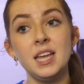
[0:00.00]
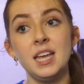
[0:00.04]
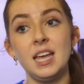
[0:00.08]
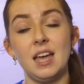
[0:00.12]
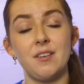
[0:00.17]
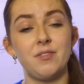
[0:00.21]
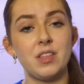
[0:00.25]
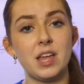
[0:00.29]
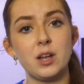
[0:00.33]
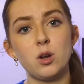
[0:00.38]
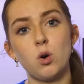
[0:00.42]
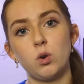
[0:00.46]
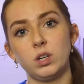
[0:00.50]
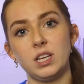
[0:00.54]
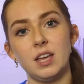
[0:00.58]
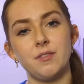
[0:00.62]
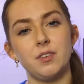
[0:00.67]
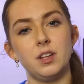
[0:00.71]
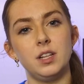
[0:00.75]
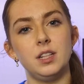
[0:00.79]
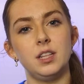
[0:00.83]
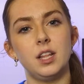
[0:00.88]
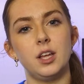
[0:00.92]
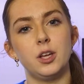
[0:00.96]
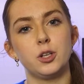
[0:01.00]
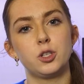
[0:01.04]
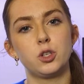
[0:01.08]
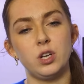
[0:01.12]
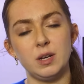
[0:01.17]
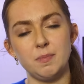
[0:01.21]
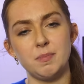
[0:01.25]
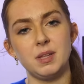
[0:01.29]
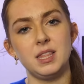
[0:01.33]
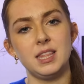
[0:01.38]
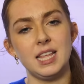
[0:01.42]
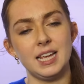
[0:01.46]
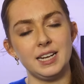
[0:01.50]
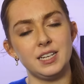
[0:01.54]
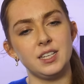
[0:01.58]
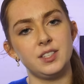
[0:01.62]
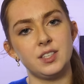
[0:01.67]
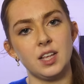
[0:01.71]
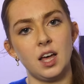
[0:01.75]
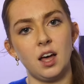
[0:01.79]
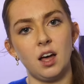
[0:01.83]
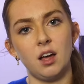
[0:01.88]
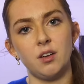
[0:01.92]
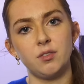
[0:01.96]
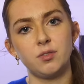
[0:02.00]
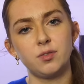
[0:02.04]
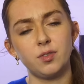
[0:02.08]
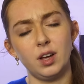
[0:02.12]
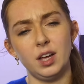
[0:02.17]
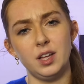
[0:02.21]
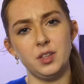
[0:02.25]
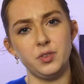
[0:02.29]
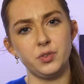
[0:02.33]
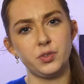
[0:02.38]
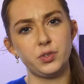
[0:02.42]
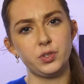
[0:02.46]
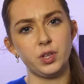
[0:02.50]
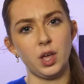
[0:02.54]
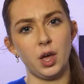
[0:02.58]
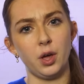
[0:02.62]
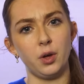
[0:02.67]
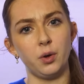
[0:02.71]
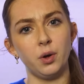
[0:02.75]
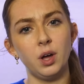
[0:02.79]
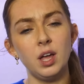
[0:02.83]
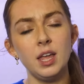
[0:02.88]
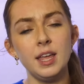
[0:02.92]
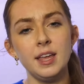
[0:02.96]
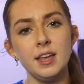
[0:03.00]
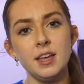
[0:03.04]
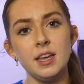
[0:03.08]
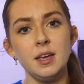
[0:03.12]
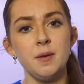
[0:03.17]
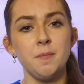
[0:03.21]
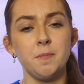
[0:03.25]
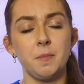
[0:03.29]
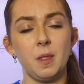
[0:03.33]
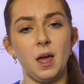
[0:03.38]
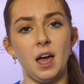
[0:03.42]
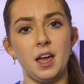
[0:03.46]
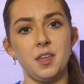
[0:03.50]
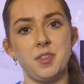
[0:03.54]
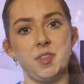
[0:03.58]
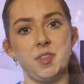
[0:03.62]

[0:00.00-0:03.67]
if they're not given the treatment they deserve. And so I